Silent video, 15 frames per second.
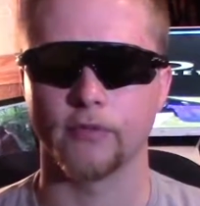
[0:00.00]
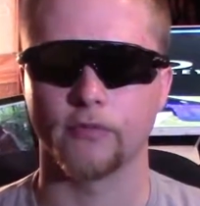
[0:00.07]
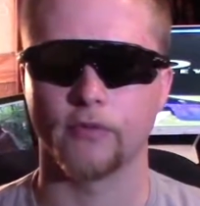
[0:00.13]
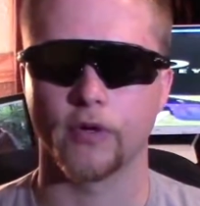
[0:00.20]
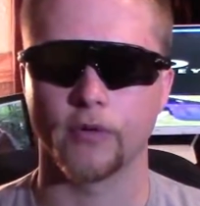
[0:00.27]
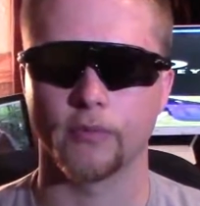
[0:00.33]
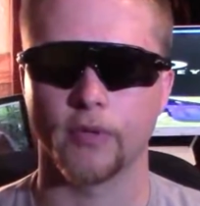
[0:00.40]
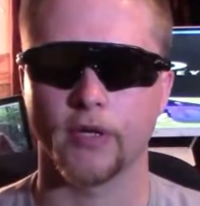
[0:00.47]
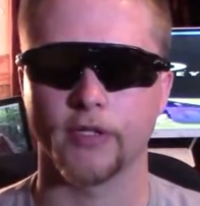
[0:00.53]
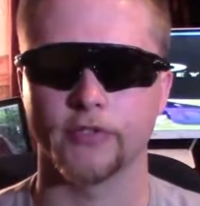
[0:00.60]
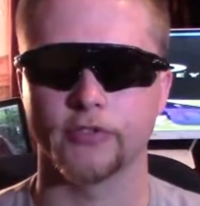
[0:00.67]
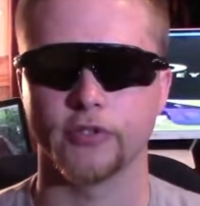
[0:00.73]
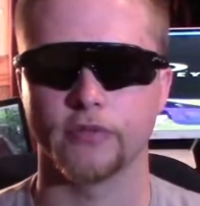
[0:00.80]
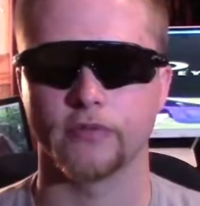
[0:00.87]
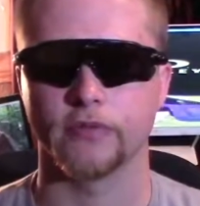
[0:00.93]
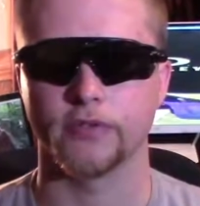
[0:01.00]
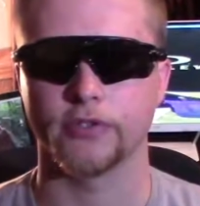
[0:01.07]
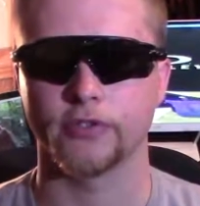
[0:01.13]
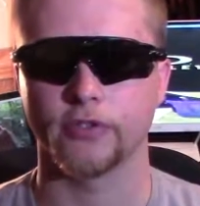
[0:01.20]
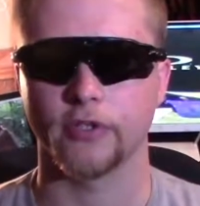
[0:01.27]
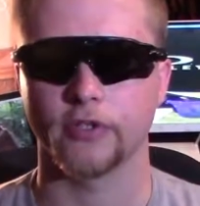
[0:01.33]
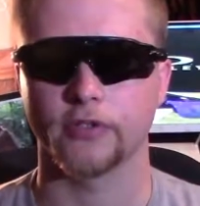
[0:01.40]
One of my drill
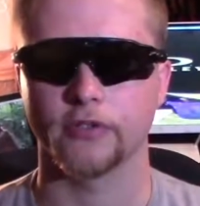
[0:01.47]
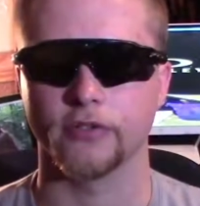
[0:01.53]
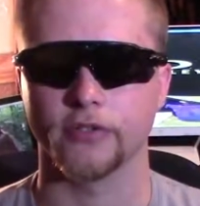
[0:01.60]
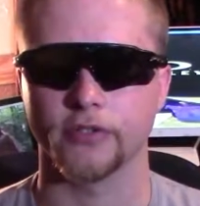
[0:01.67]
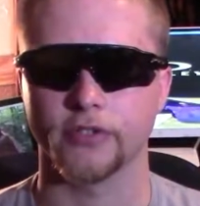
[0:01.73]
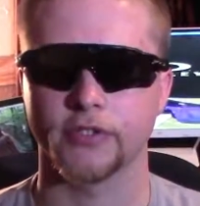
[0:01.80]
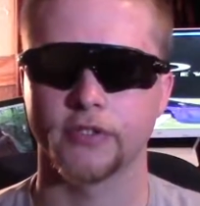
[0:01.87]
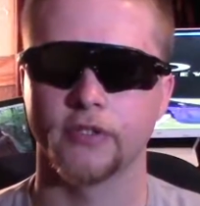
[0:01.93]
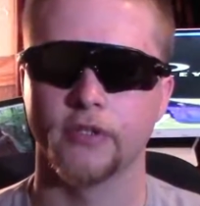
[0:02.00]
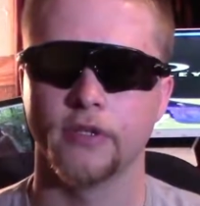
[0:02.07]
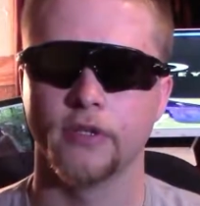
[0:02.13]
instructors,